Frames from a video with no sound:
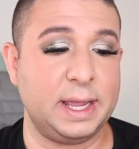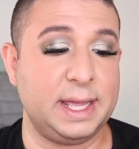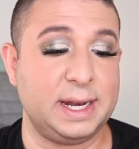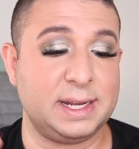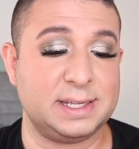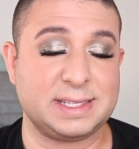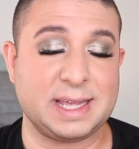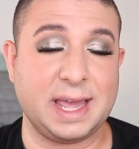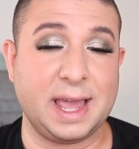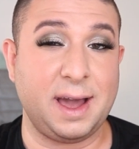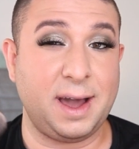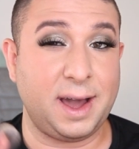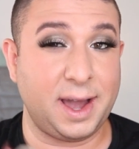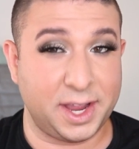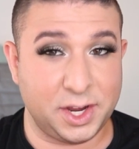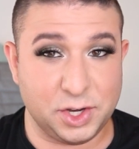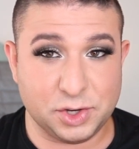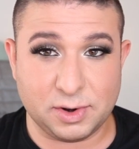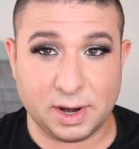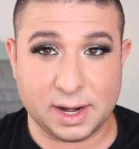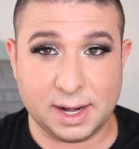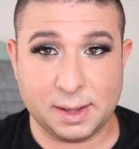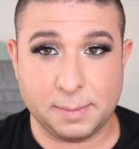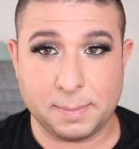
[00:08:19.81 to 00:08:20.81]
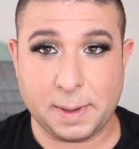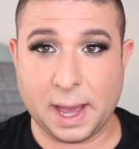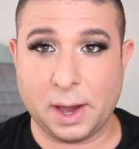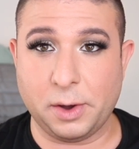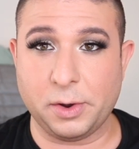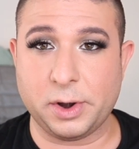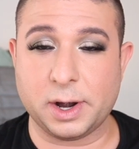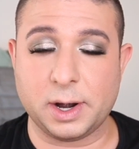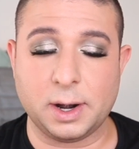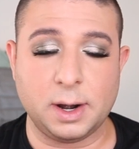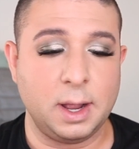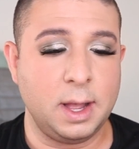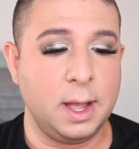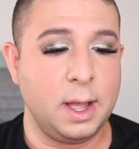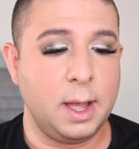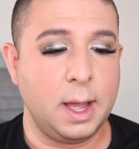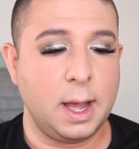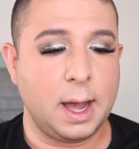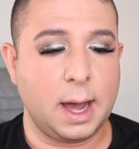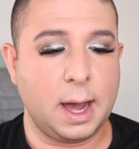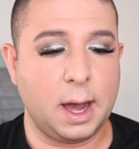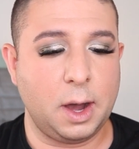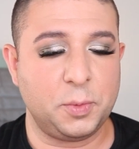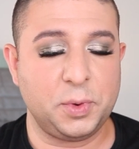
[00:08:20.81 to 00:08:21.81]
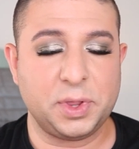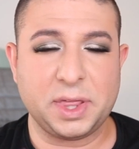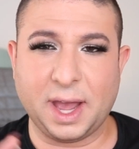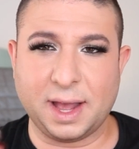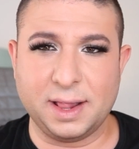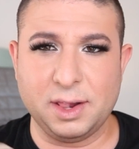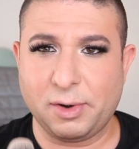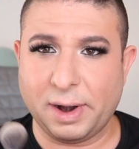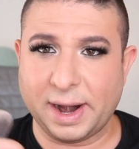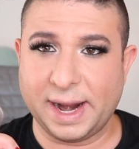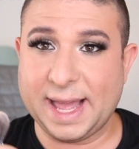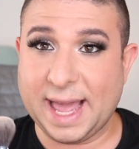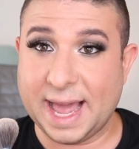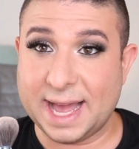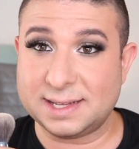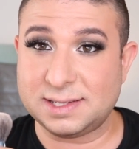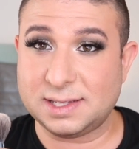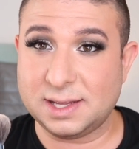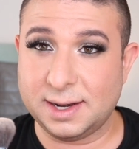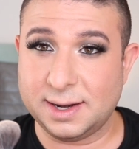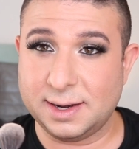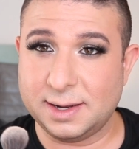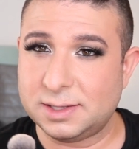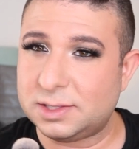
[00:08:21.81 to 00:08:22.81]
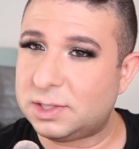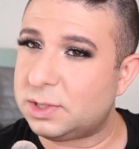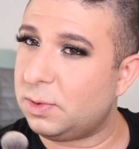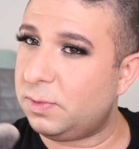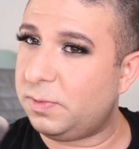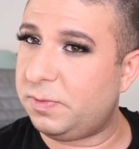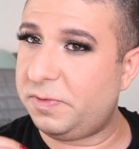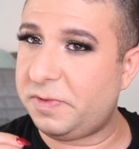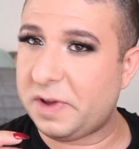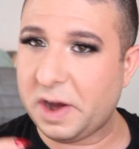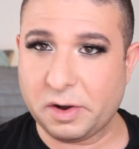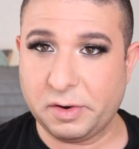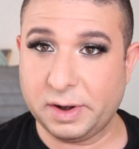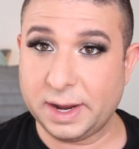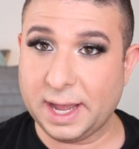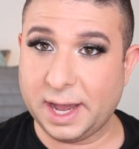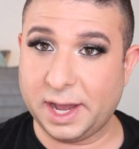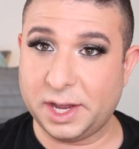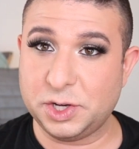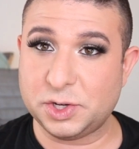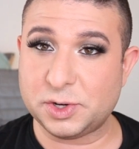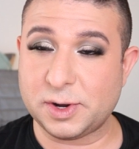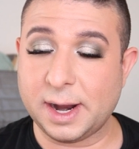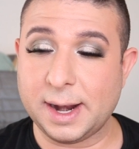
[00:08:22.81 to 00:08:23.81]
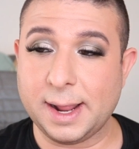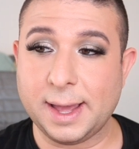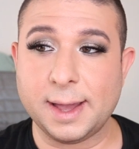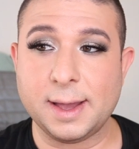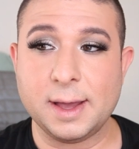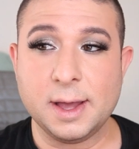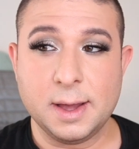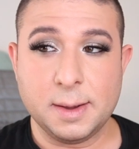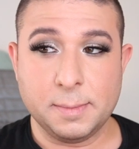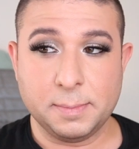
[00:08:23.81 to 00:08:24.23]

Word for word: It is a hydrating powder uh, with hyaluronic acid in it, so very hydrating,